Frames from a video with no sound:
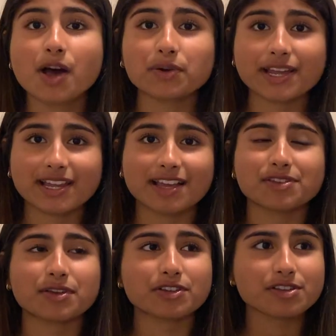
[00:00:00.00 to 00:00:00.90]
Okay guys,
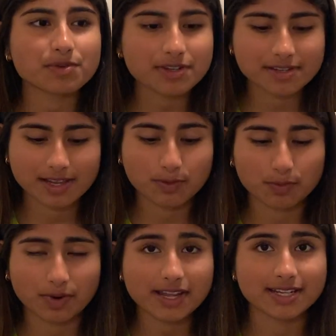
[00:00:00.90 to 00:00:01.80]
so I just want to say
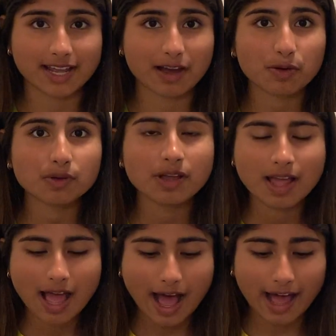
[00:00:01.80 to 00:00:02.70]
right now,
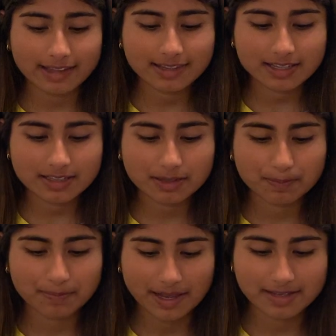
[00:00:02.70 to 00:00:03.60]
I think the
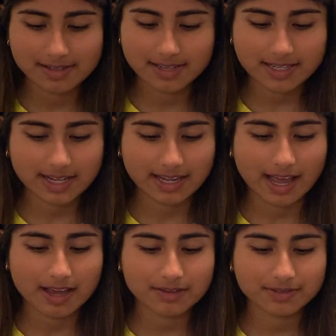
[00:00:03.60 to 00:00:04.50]
best thing I
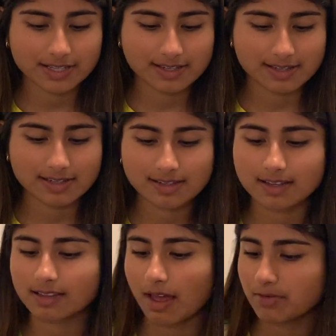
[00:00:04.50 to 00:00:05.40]
have is this
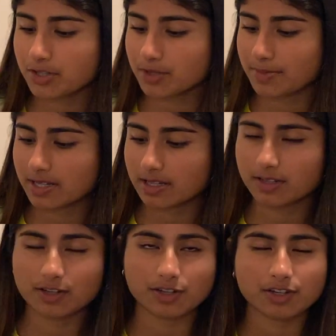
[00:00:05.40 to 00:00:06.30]
lavender mint
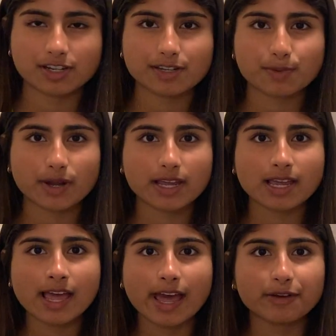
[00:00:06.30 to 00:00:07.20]
conditioning spray,
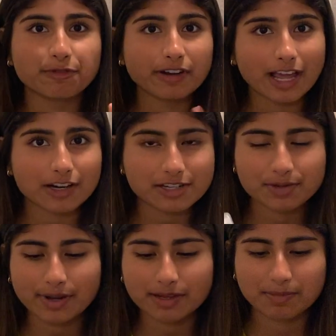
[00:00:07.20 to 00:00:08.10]
and a friend actually
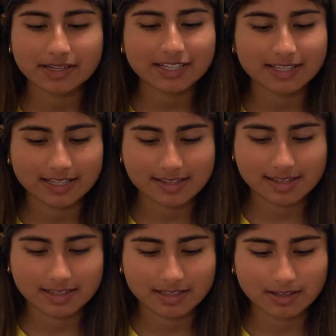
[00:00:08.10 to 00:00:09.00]
recommended this
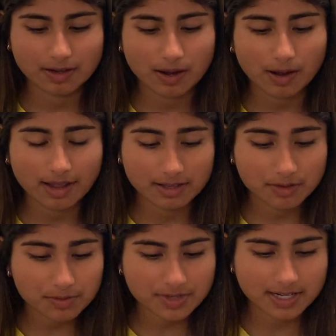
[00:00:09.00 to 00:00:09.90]
and I
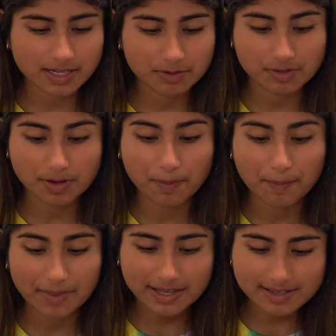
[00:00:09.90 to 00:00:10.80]
used it and it was
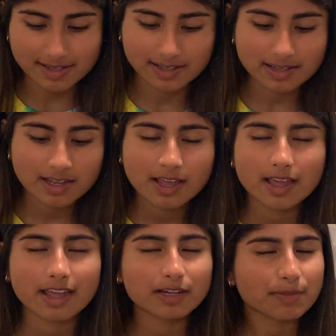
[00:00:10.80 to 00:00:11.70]
amazing,
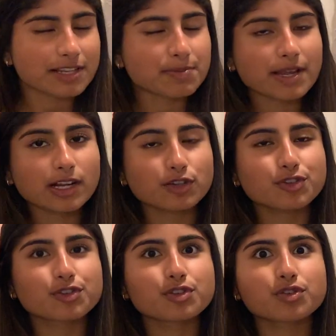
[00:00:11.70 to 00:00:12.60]
and it makes my hair
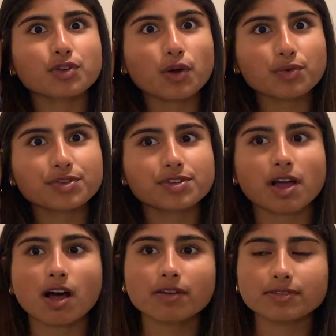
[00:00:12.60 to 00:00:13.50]
so
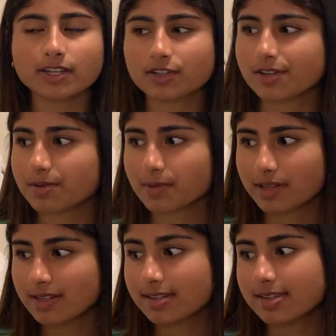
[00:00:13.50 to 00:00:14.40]
soft, like just
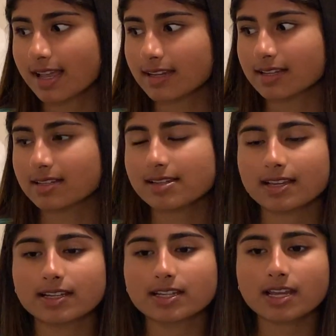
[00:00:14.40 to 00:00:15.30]
within seconds.
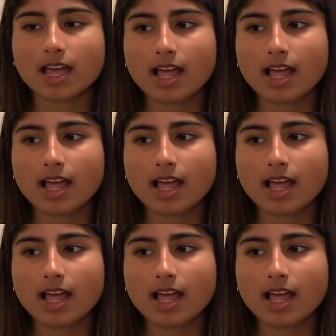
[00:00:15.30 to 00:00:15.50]
And